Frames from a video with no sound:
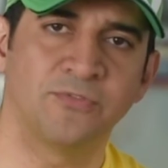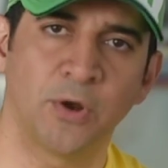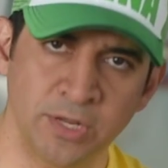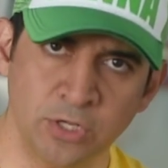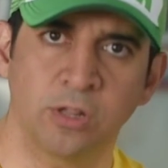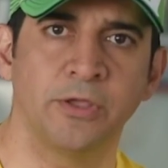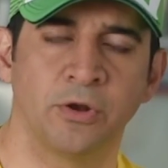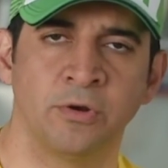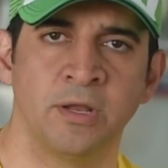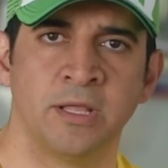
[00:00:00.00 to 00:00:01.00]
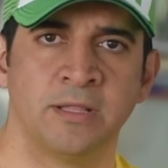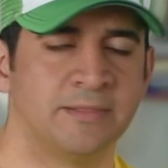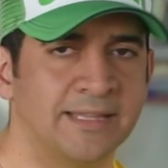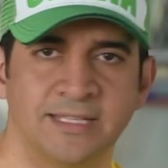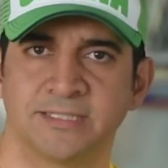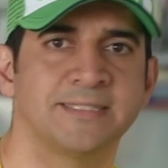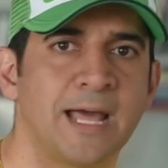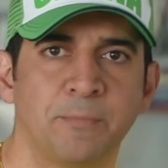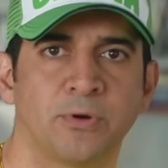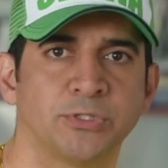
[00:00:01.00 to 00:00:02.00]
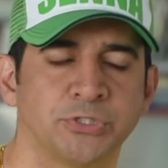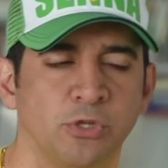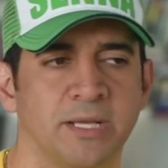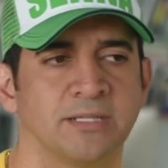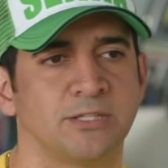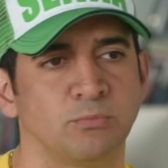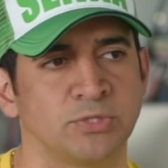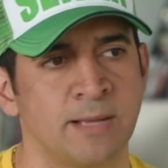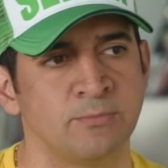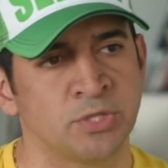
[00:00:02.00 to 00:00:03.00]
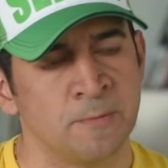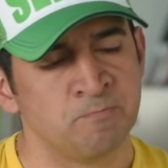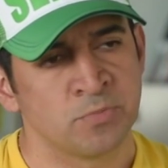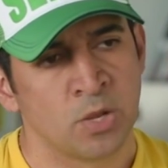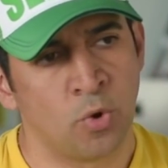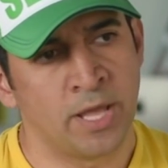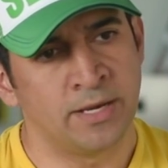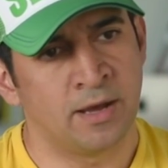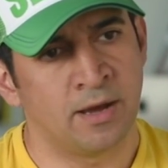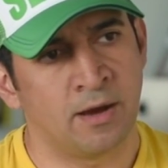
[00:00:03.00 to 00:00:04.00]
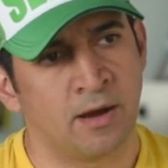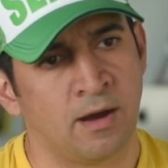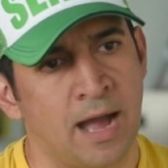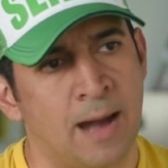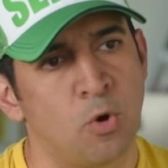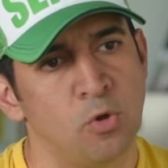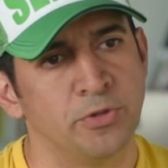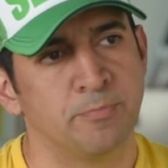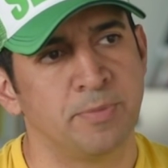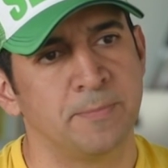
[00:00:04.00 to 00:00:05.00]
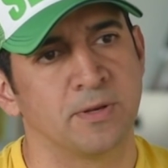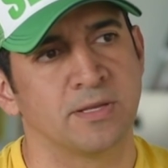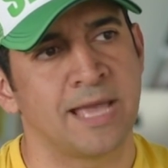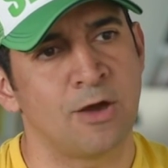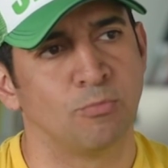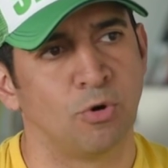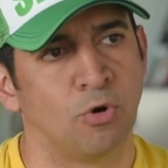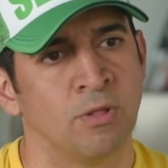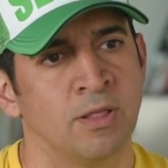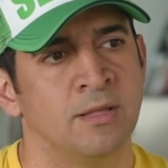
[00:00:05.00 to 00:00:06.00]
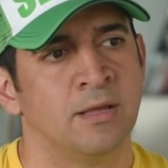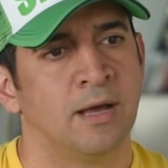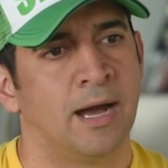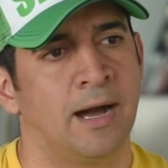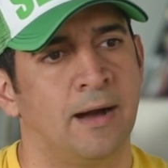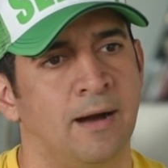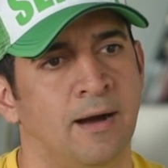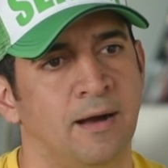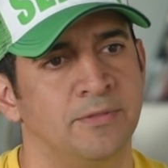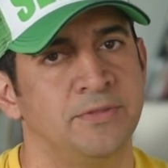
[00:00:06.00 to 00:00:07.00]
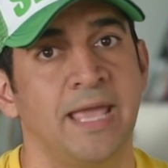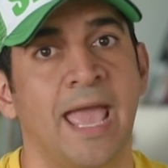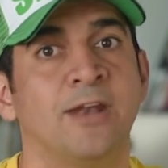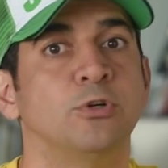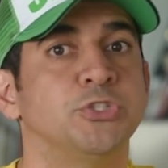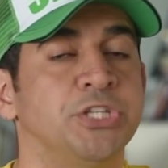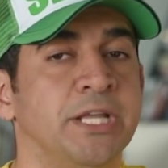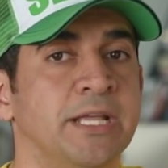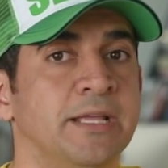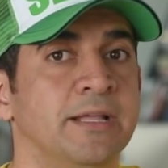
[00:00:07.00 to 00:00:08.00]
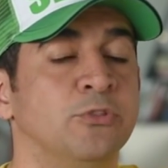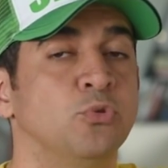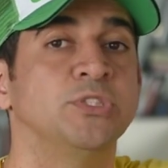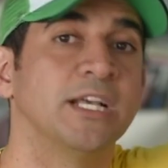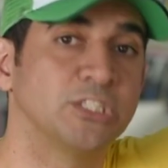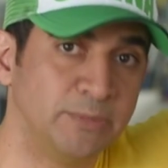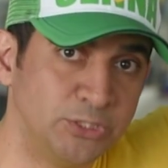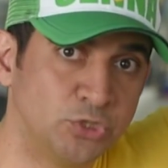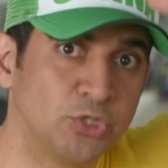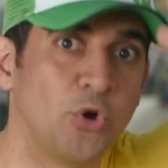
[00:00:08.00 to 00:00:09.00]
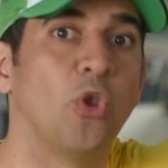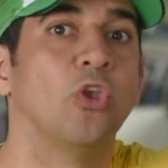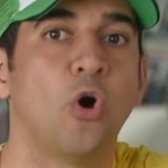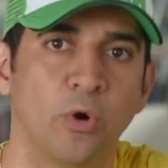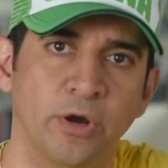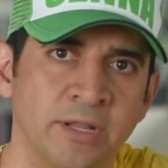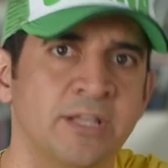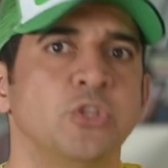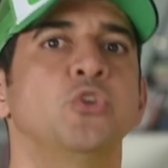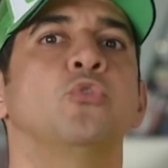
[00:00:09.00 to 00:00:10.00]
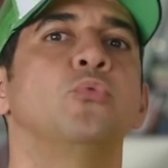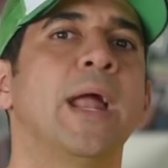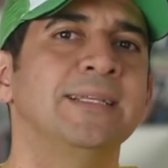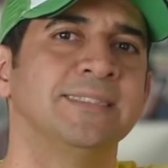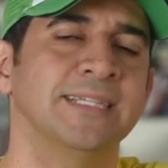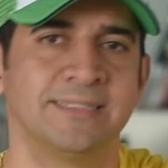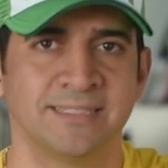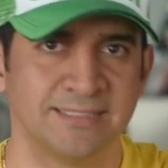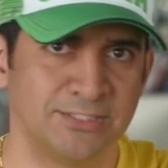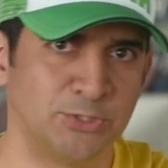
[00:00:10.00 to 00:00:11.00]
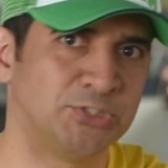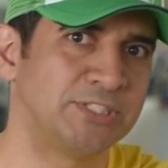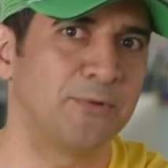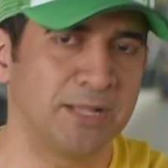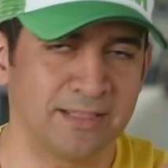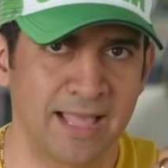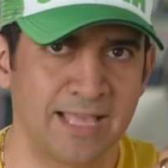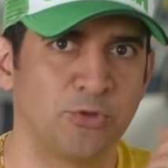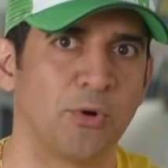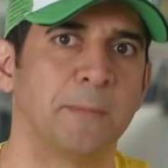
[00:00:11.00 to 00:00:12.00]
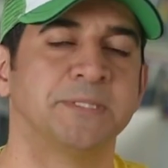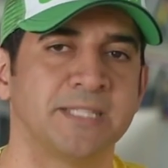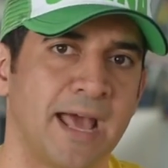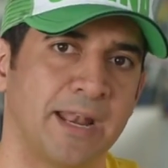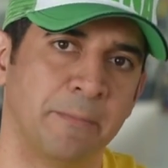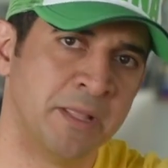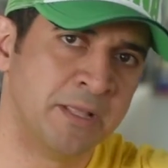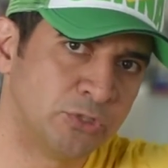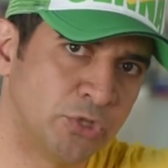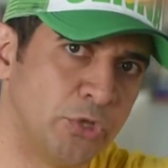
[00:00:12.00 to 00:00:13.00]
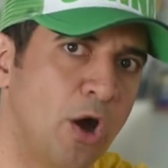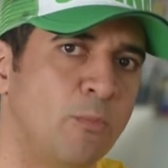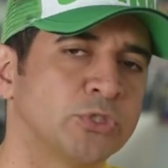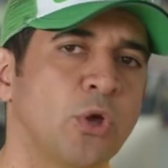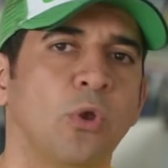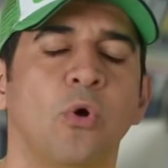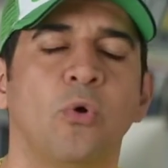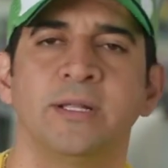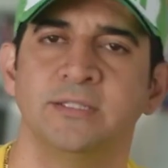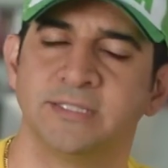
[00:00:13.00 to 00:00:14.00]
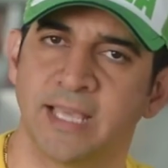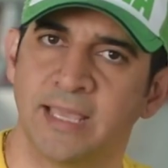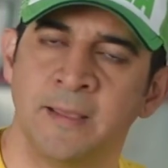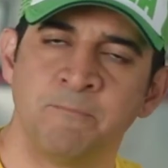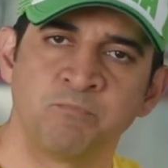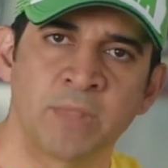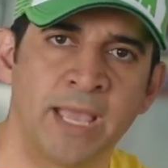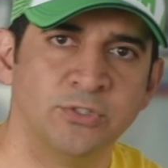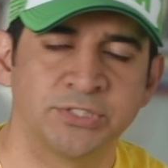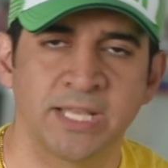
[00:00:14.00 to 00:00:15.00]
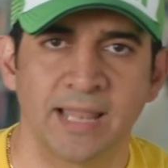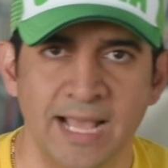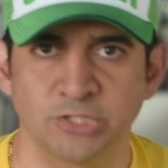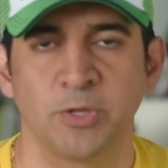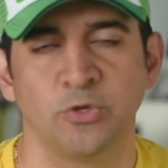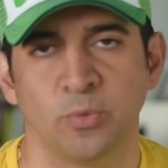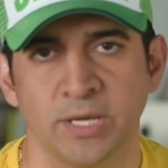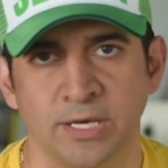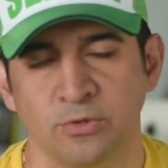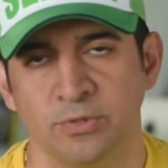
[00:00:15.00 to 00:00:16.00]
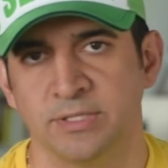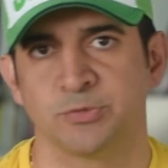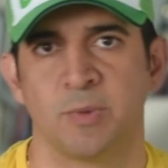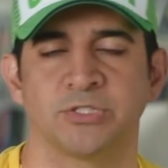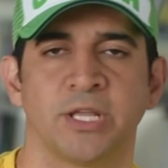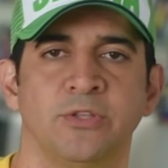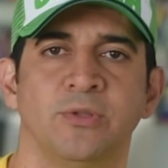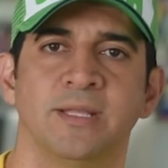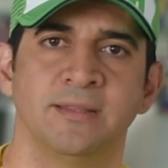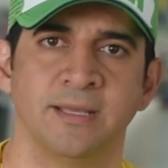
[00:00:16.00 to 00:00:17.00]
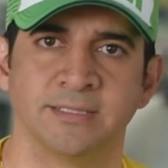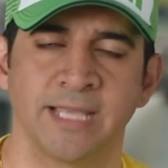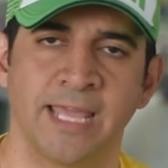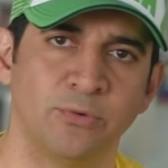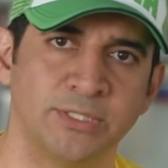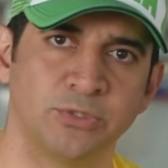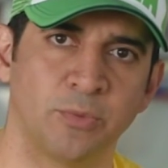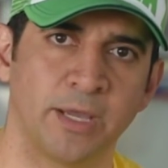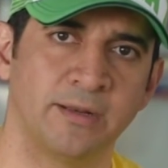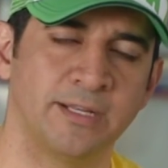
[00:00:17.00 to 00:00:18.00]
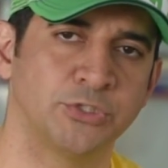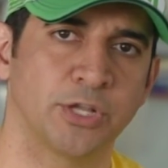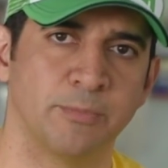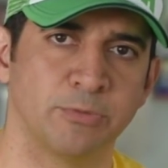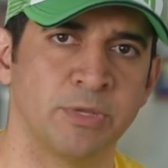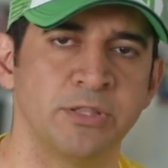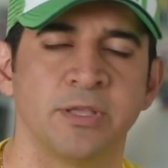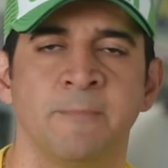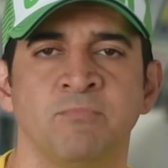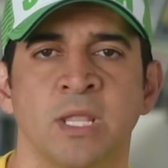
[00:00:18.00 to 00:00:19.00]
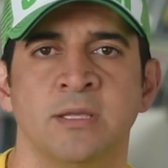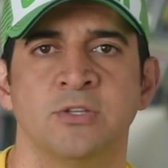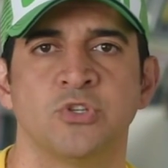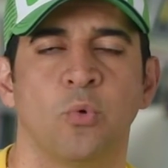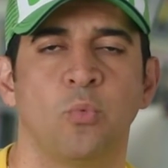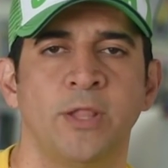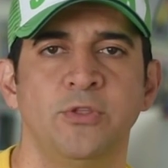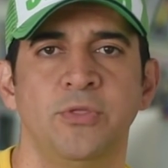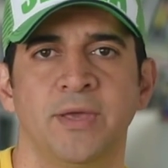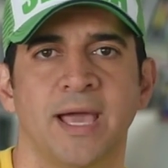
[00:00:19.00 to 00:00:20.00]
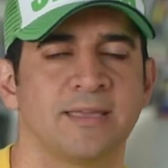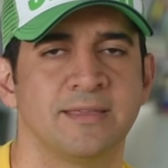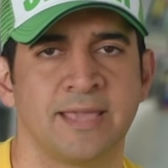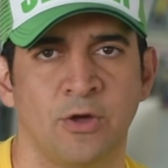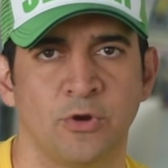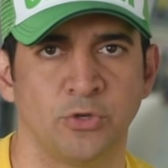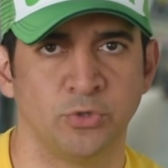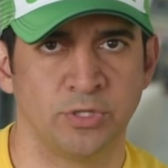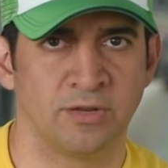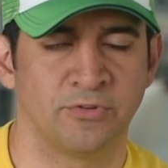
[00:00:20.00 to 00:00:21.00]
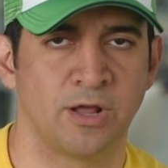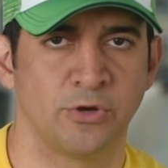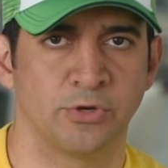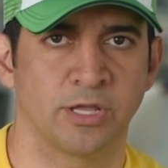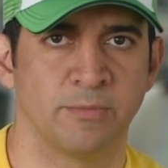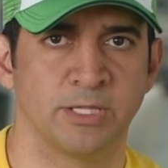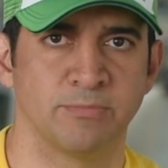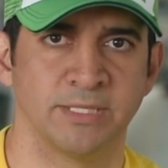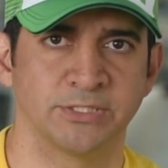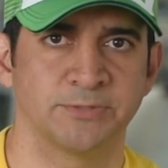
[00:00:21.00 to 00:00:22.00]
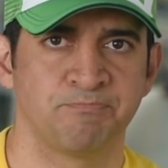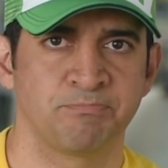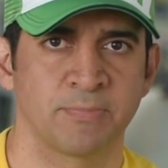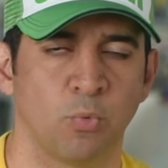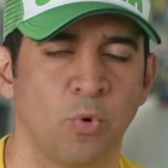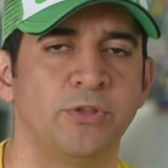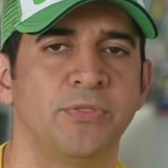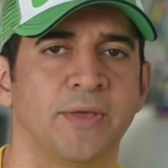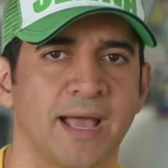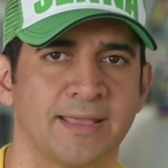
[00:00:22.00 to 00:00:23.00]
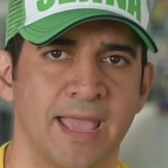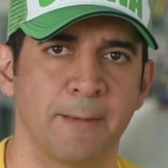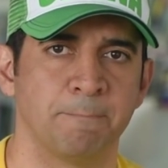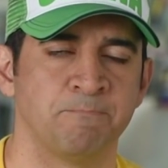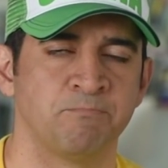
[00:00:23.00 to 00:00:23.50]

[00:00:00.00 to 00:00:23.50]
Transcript: it very clear that this is not personal, because sometimes when I'm holding people accountable, the energy, enthusiasm needs to go lower. You raise it, you're sounding like you're upset at them. So you almost go lower and you say, hey, you said last month you were going to do this much and you did this. Any reason why you didn't hit your commitment? So when do you think I can count on you delivering on your commitments? When do you think I can?